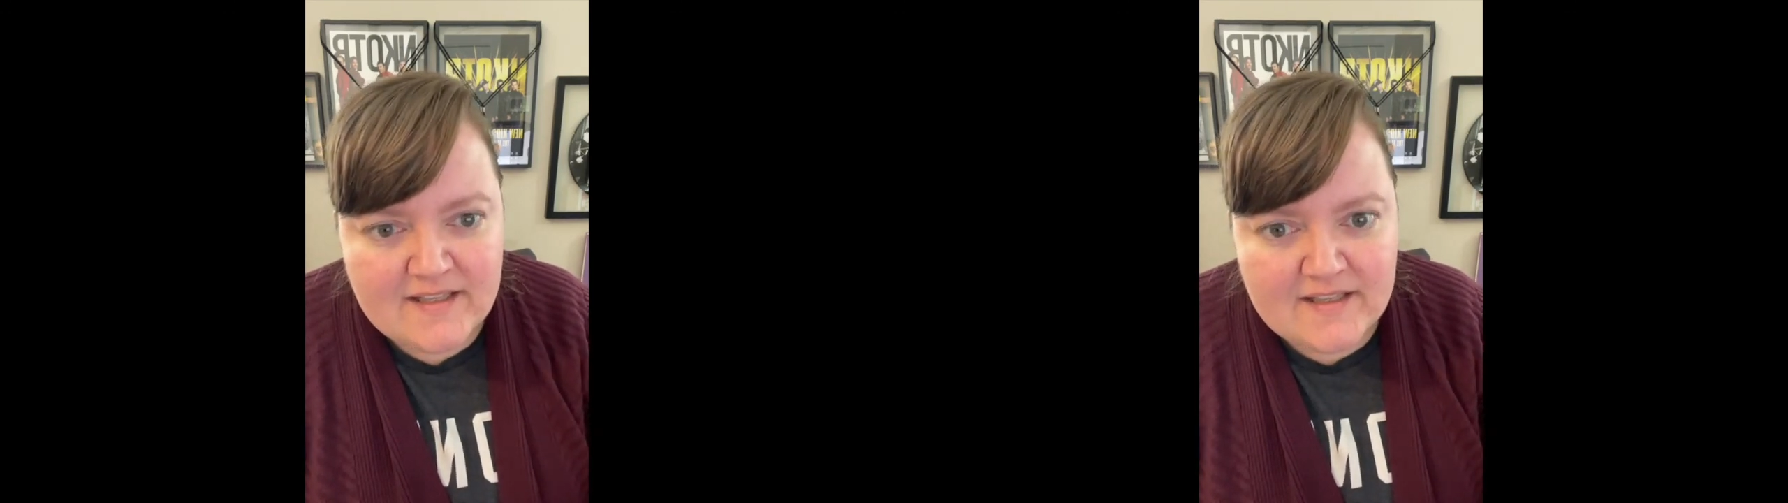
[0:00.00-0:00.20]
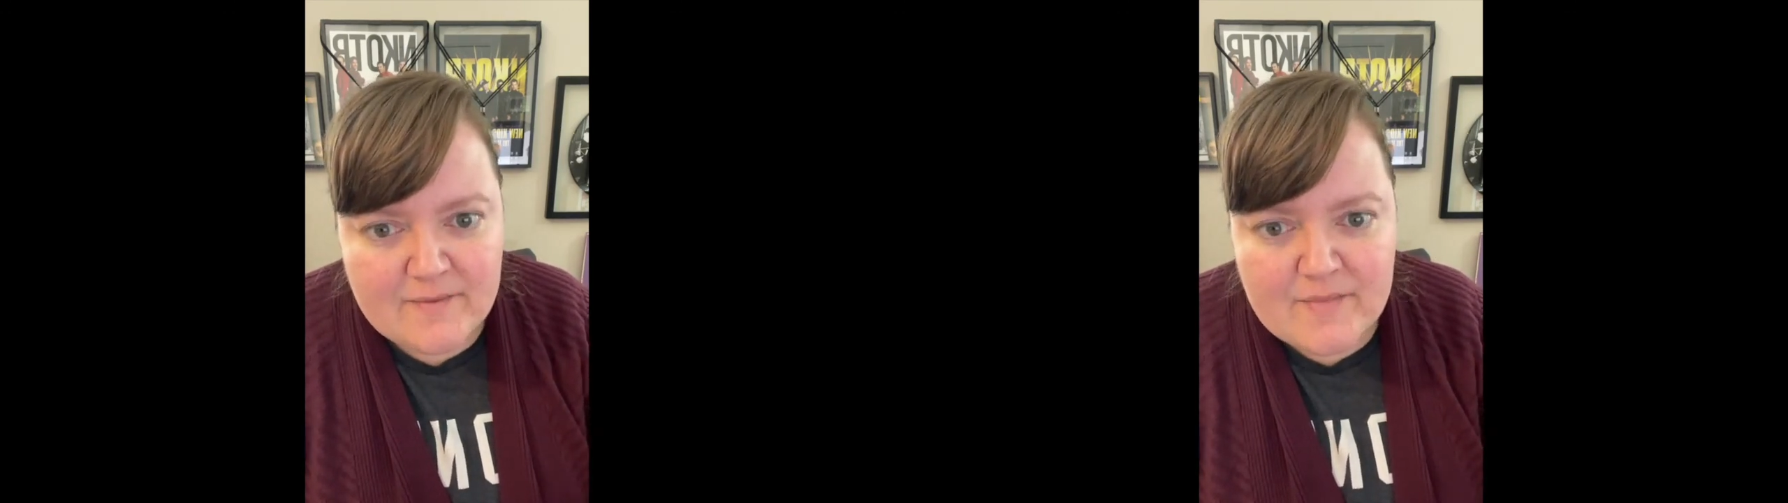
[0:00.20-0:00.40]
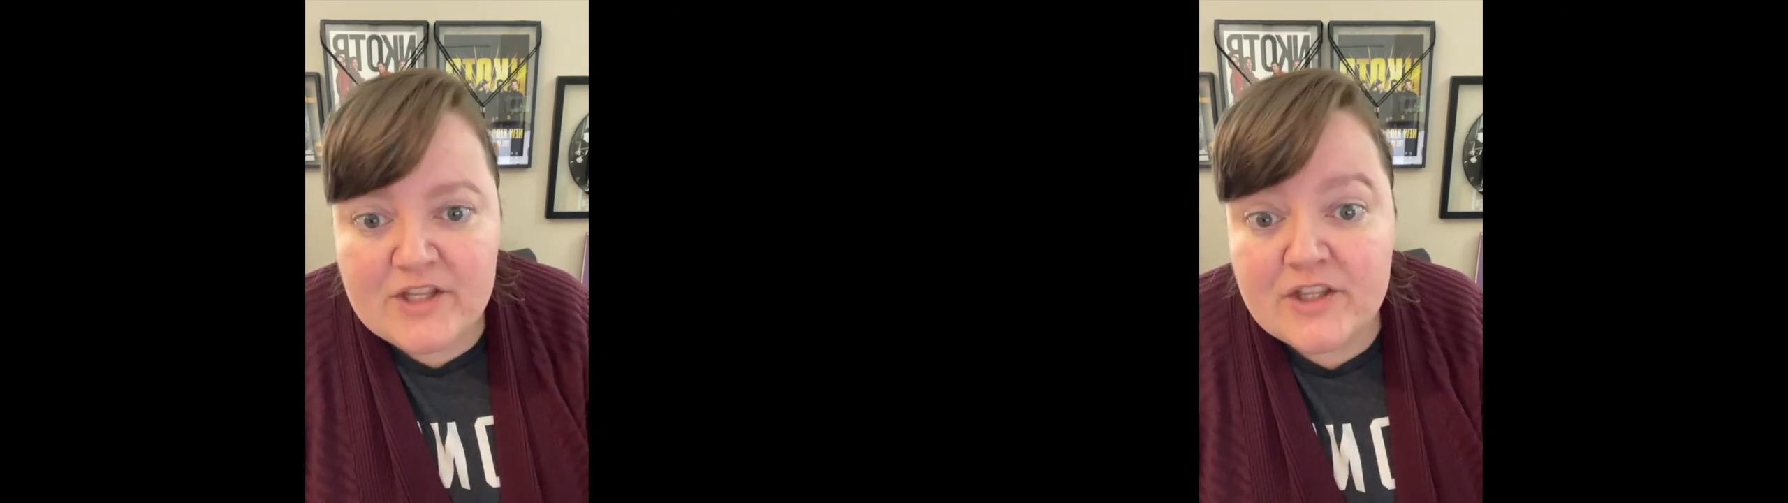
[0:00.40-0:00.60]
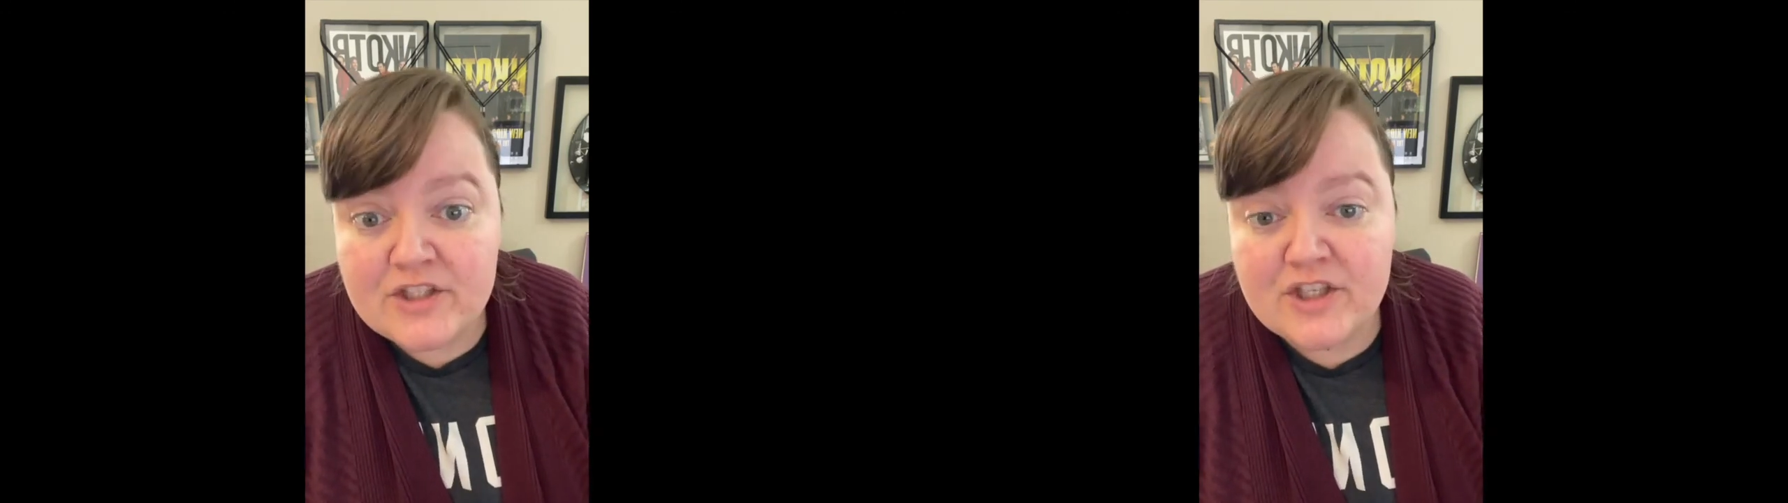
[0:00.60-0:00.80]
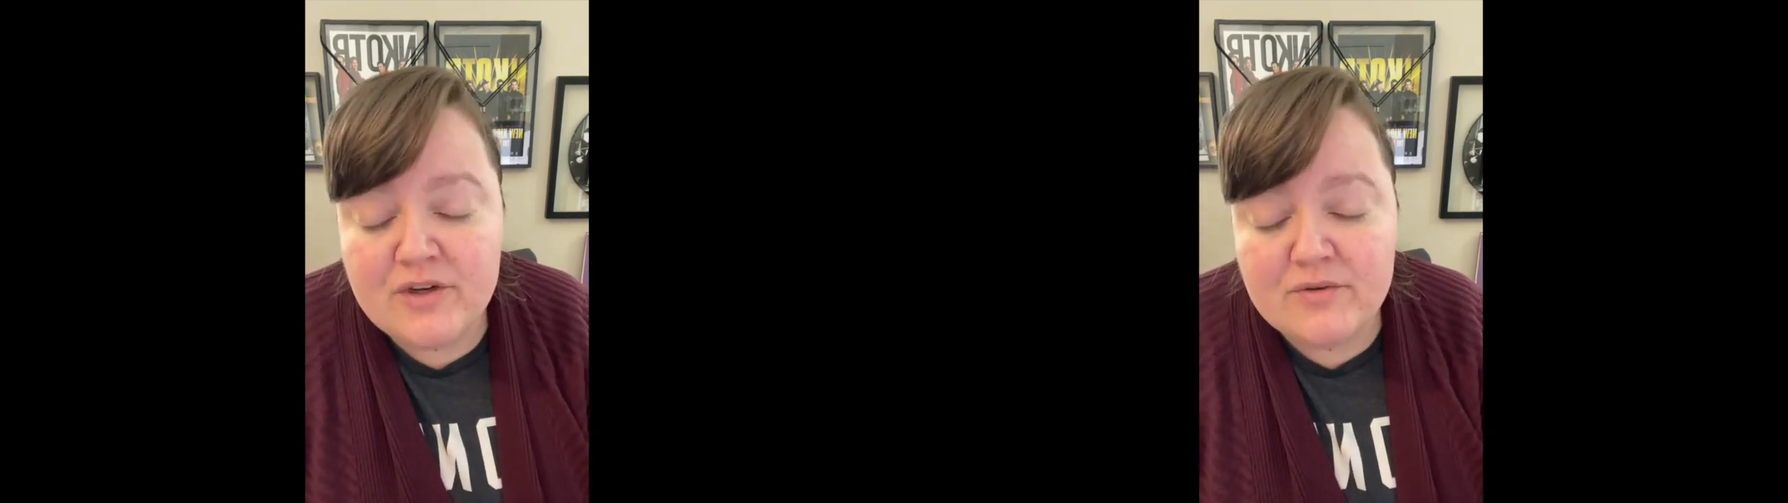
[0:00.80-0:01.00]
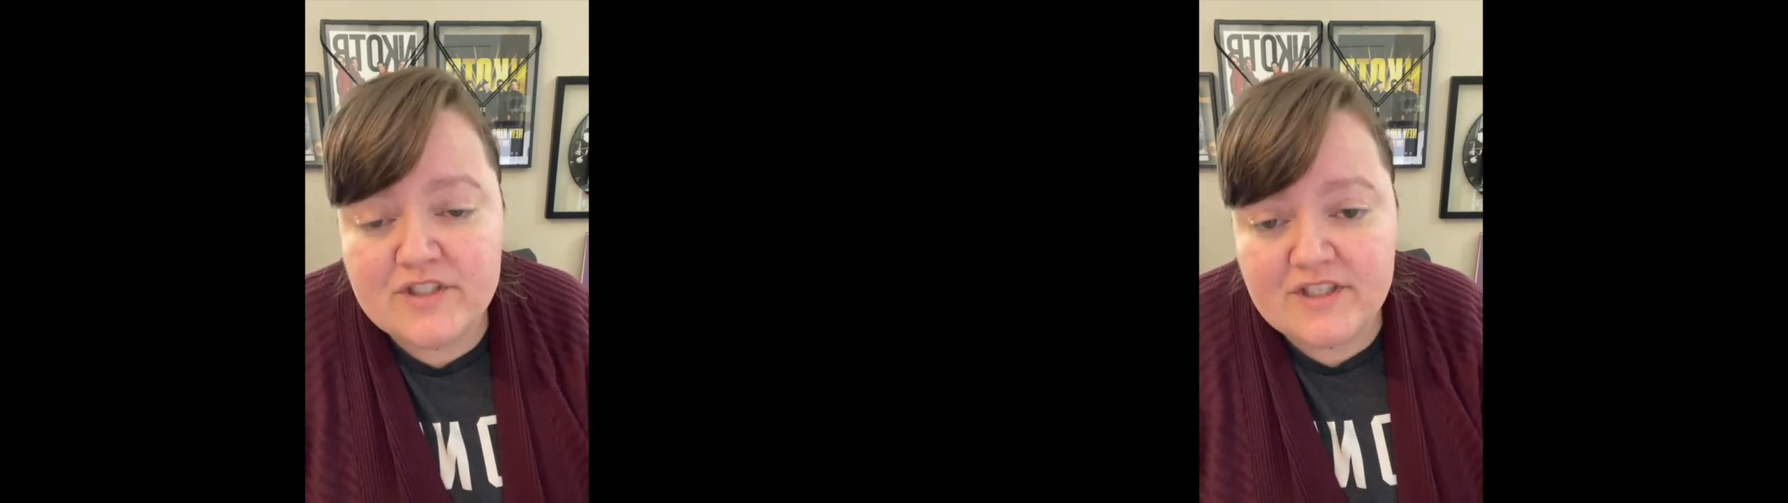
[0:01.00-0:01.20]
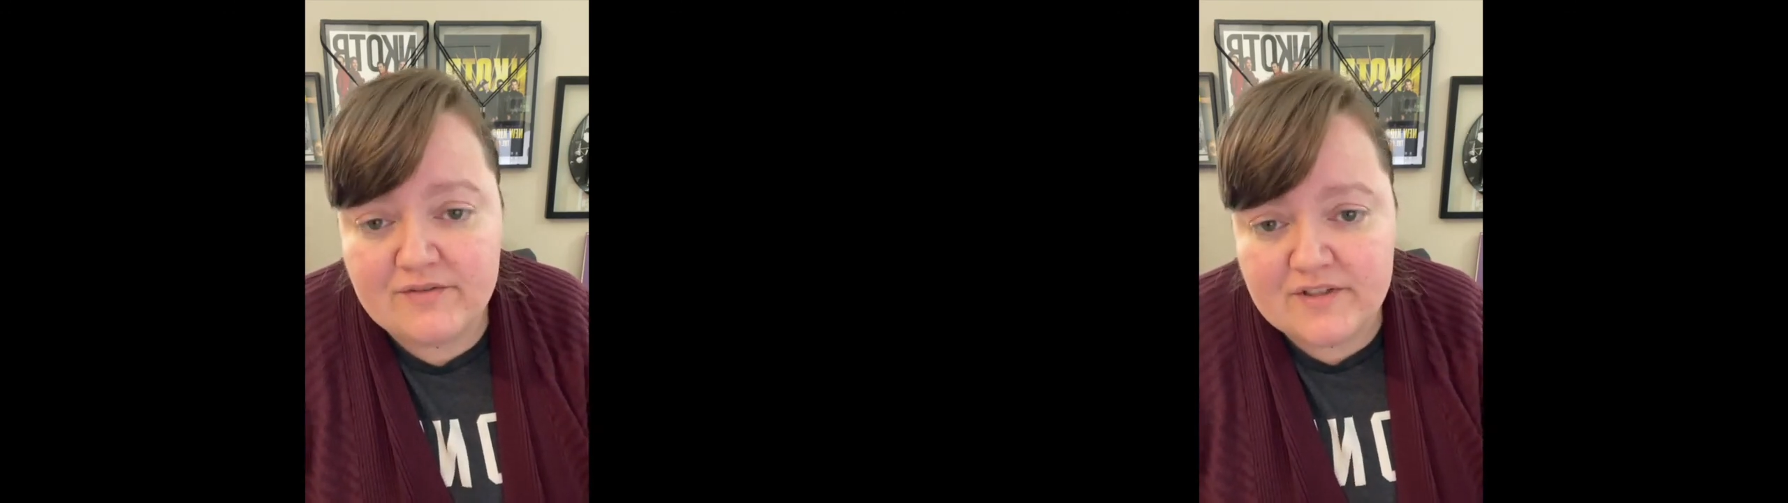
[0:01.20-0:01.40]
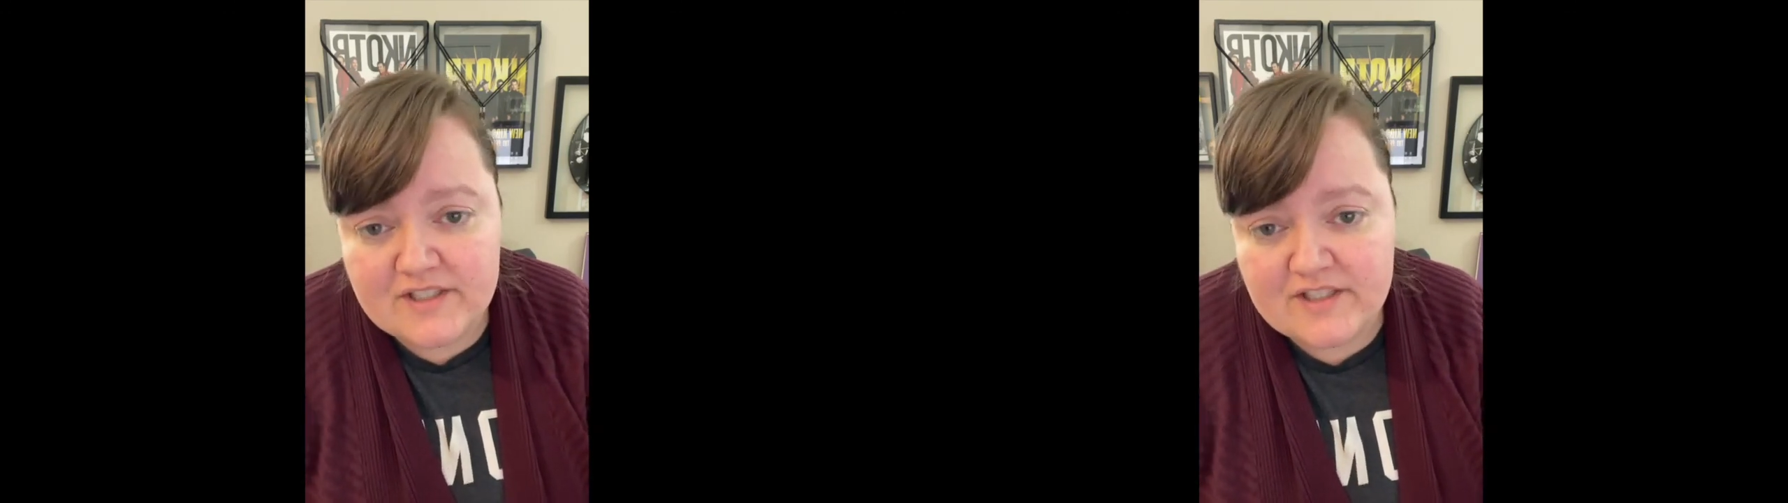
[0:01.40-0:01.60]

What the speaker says: that make this huge difference